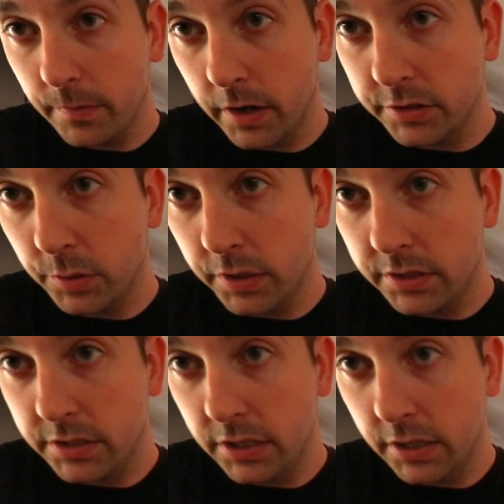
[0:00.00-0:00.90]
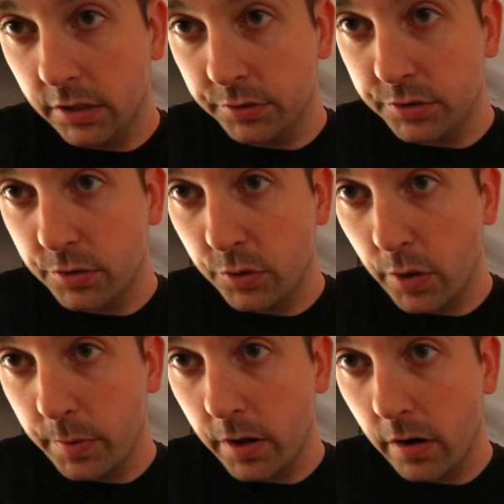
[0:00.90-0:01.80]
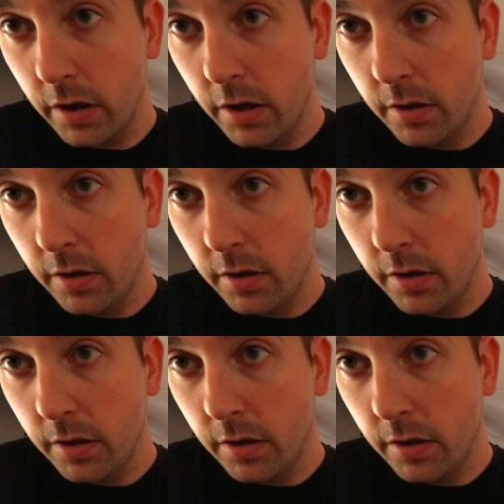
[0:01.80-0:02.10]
All right, so you could see the little screw up here